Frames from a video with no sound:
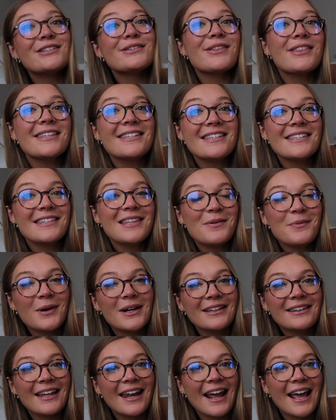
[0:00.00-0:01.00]
So this is the
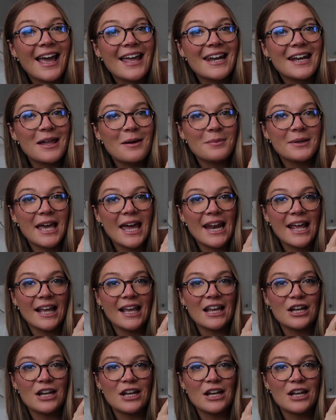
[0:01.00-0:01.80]
one that I ended up getting.